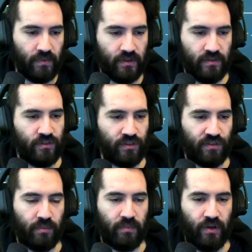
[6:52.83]
Just
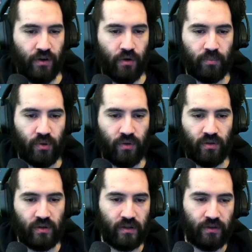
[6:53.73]
some
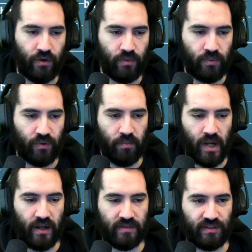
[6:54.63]
notable
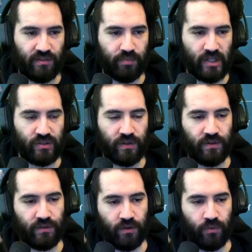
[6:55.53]
mods and
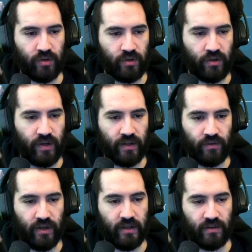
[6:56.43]
specials. I'll quickly go down the
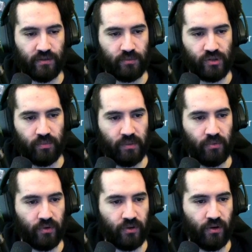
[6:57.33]
line because I'm sure people
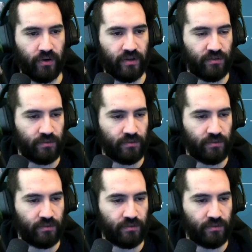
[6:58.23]
are curious.